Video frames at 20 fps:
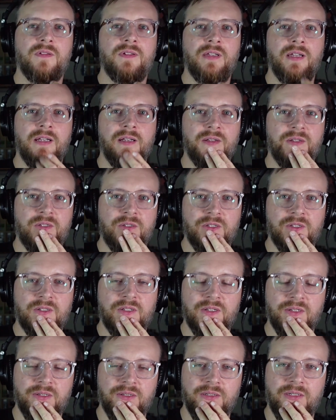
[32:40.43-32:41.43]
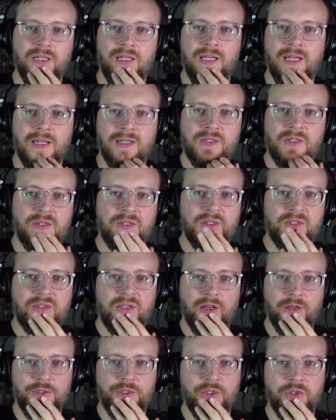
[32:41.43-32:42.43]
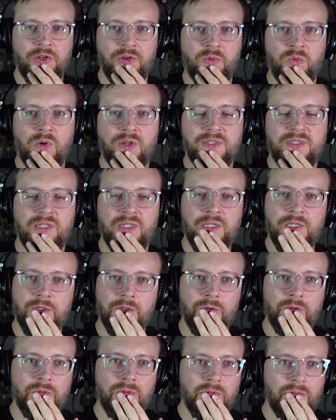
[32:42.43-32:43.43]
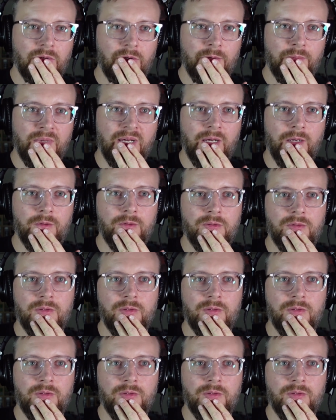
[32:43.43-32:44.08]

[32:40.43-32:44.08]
then it's a discussion on what to do about.